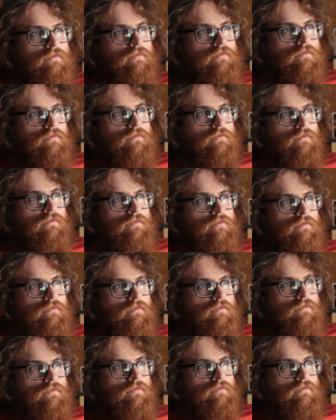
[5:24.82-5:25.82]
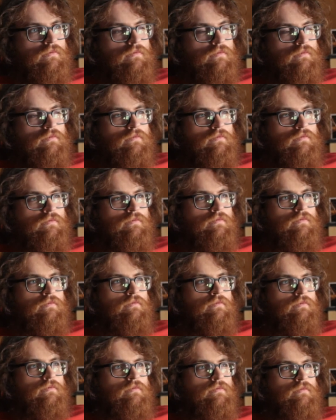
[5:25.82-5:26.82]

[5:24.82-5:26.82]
Nothing is said.